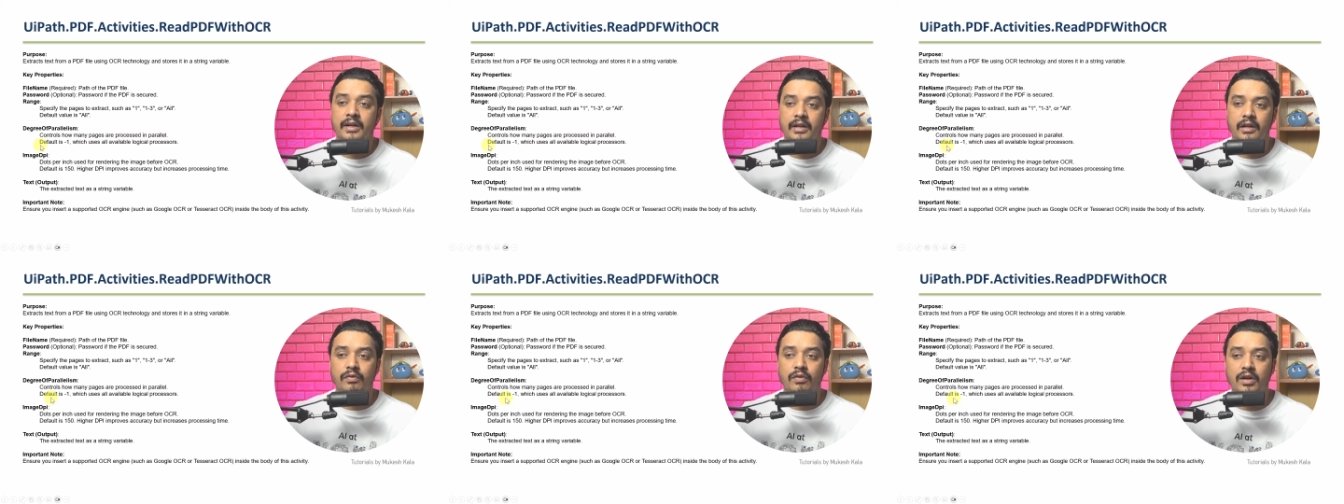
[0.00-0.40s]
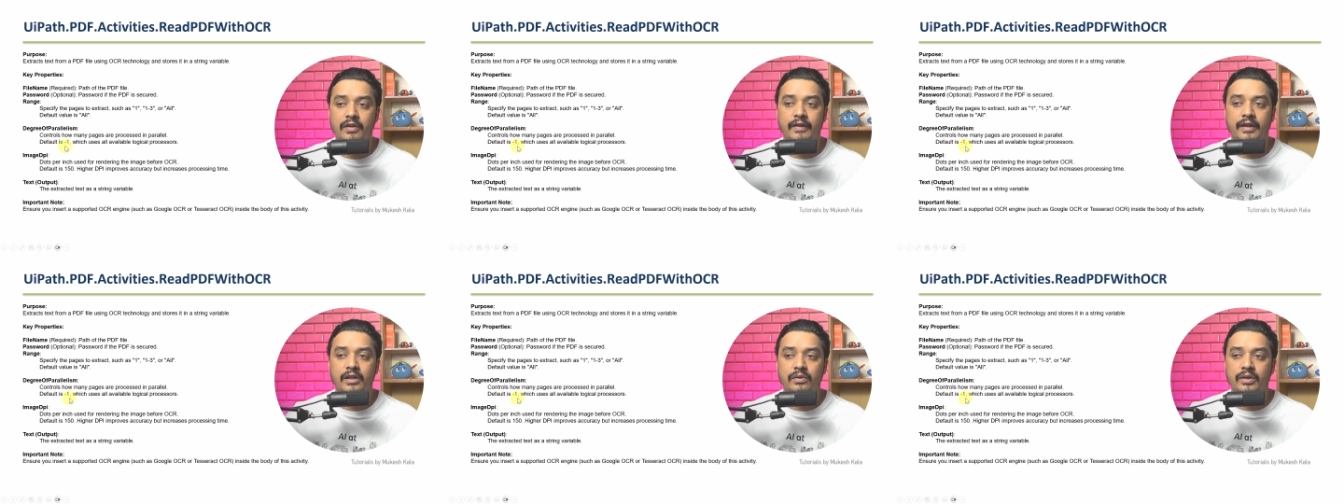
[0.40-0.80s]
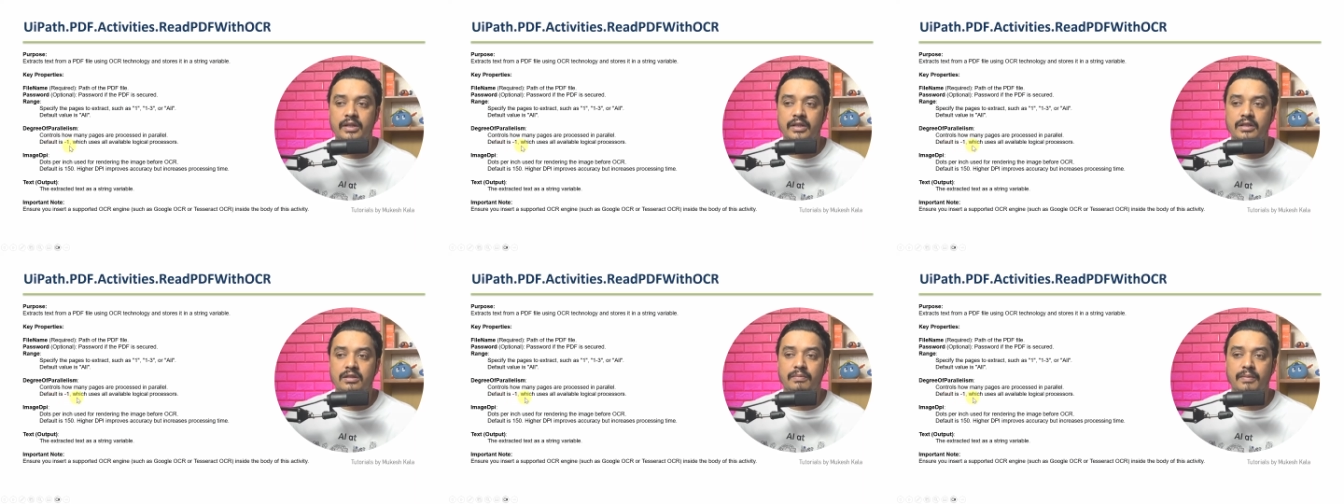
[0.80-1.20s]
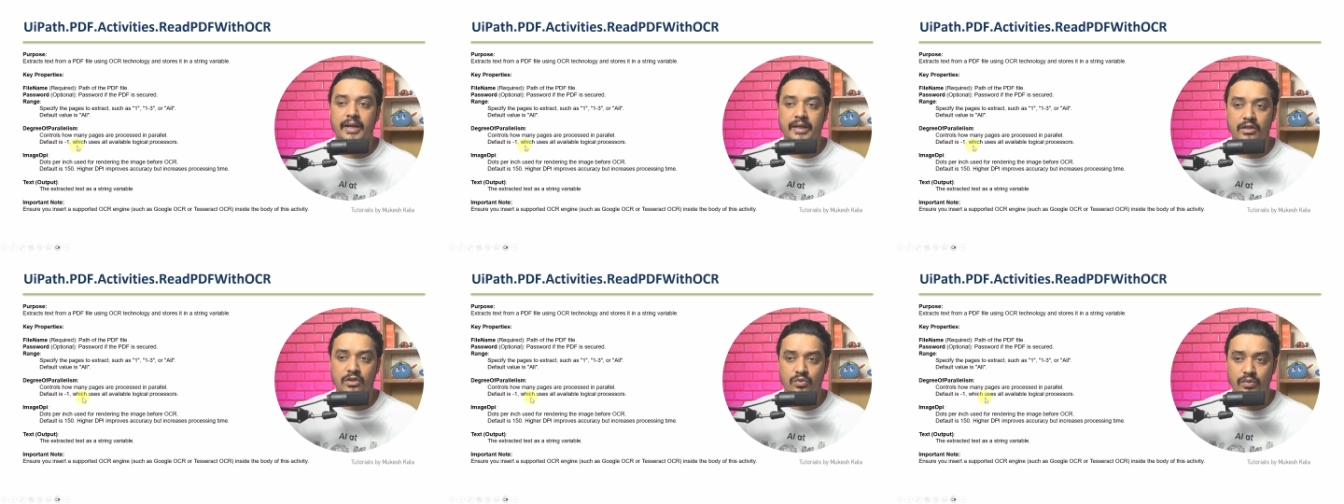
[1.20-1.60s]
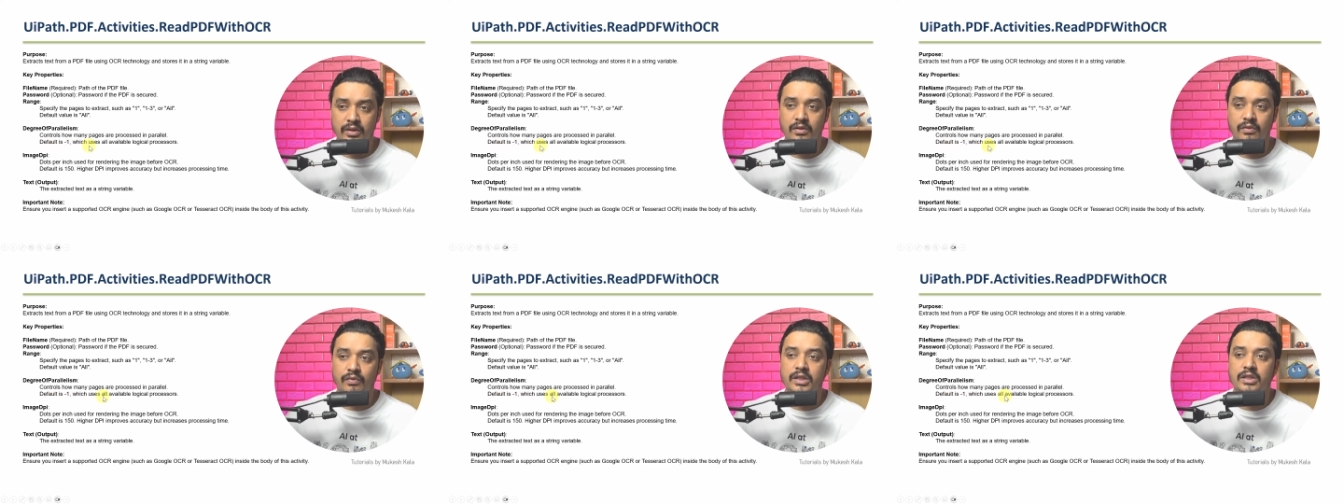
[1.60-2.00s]
Default value is
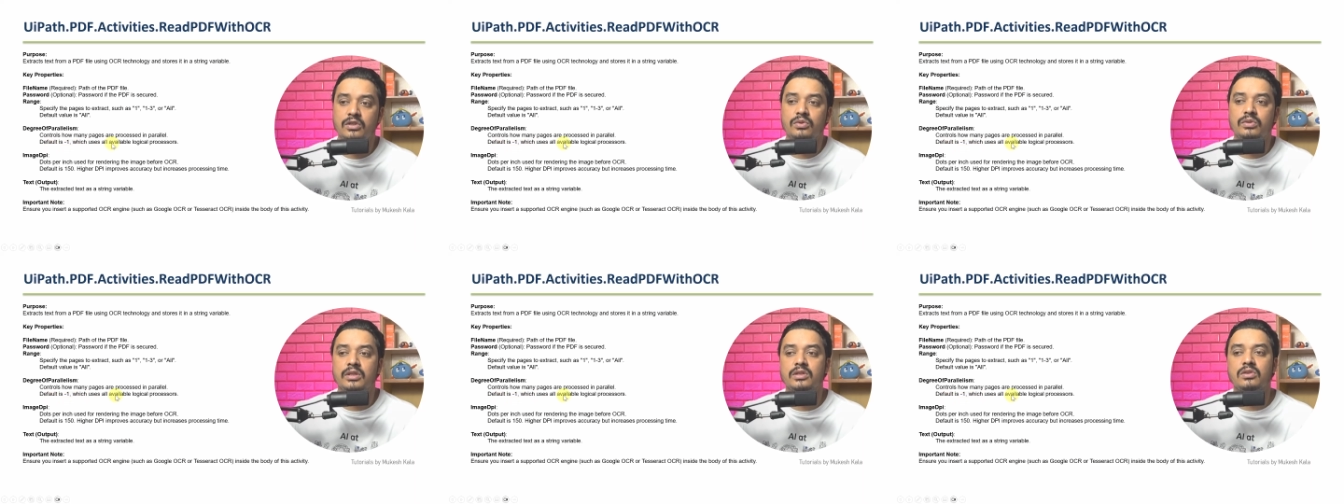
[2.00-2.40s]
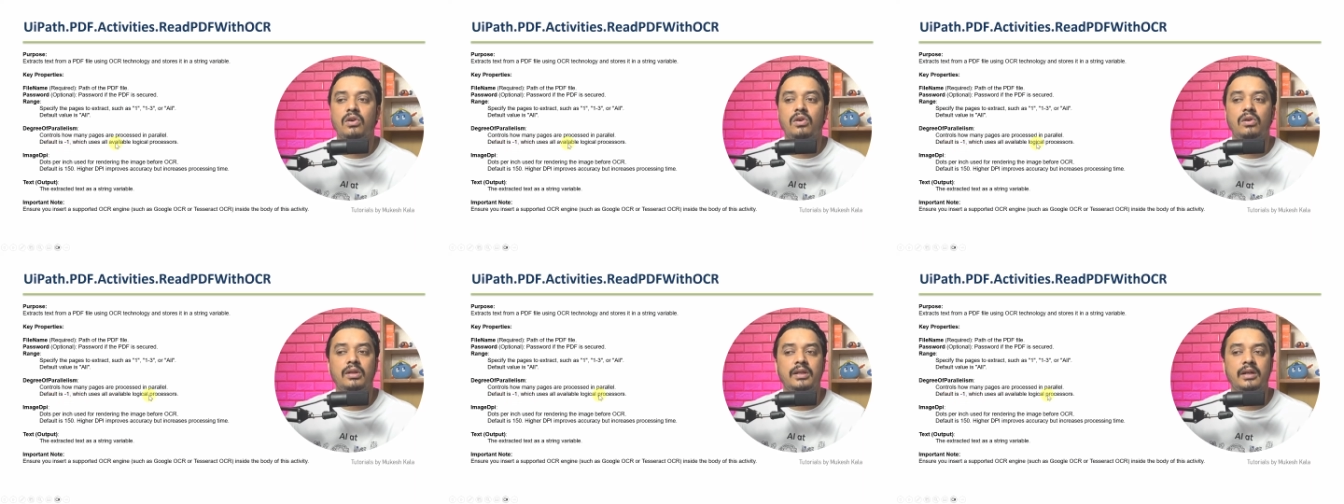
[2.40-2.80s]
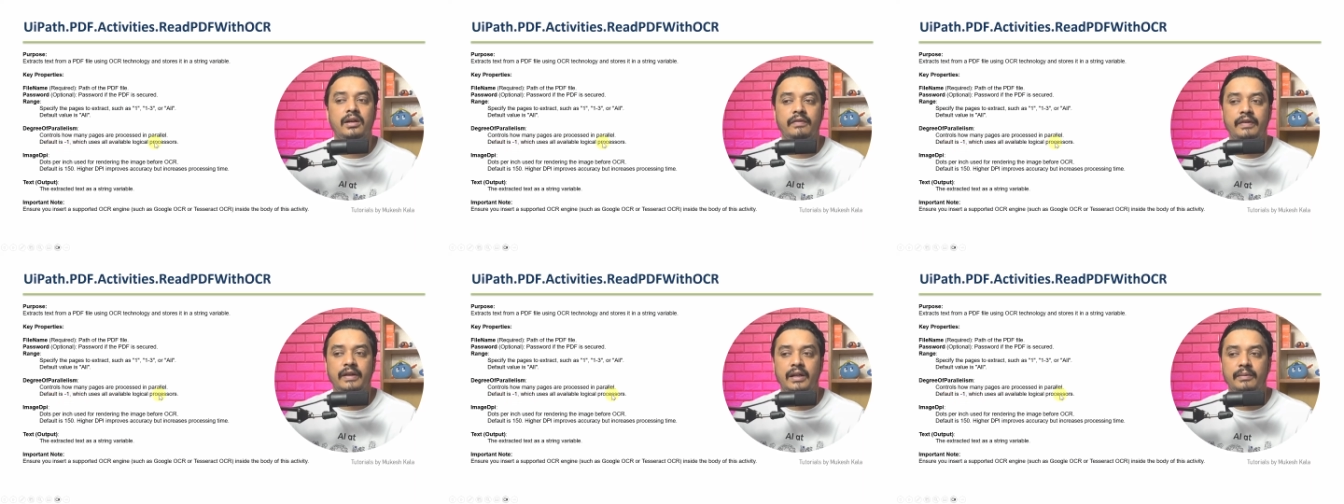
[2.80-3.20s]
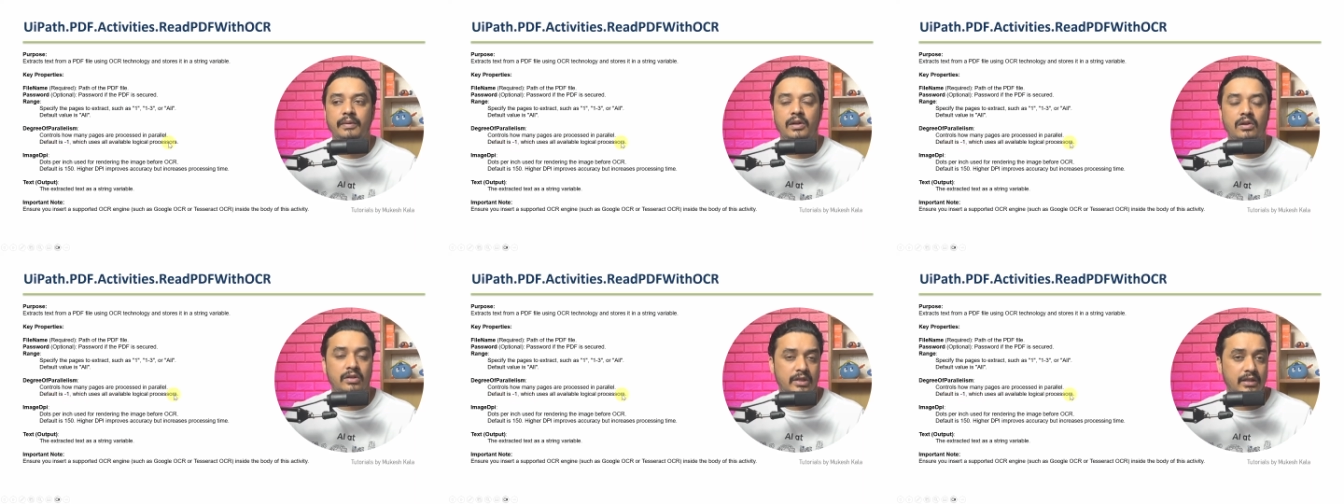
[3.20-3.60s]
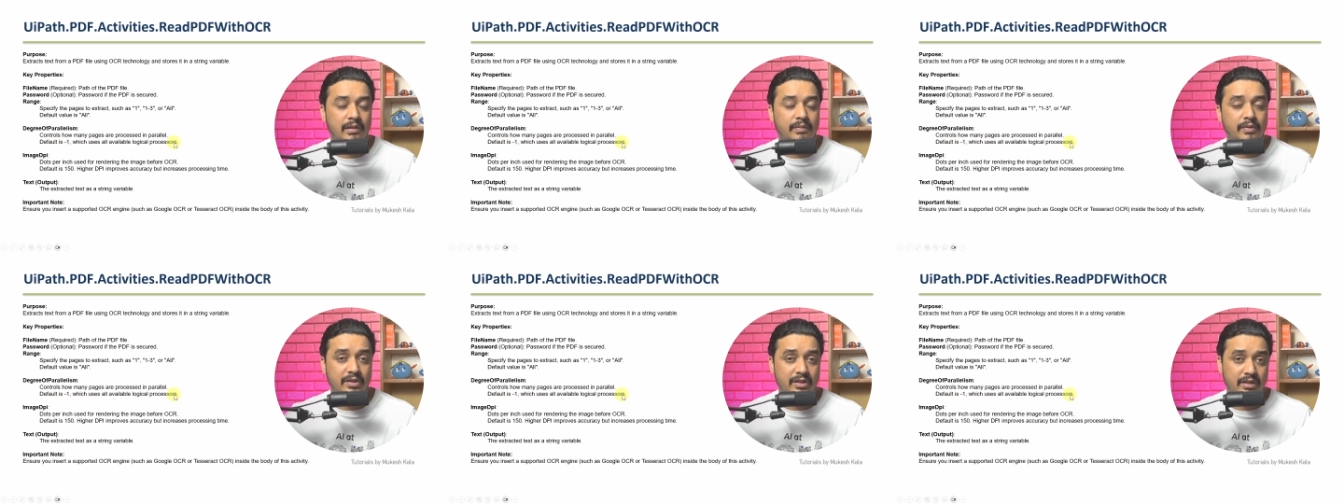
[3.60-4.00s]
-1, which uses all the available logical
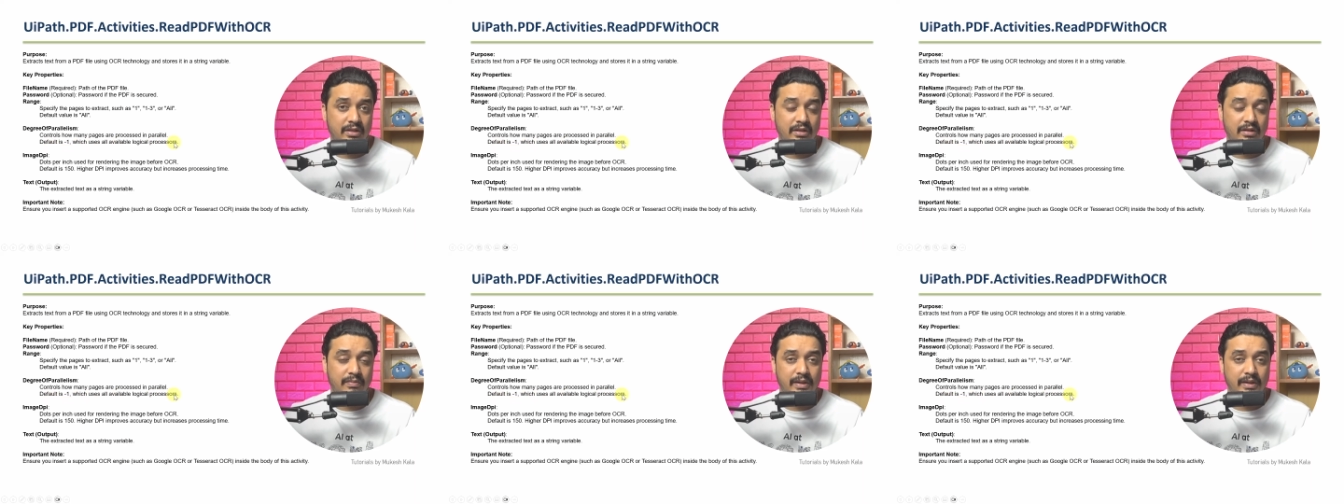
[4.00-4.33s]
processors.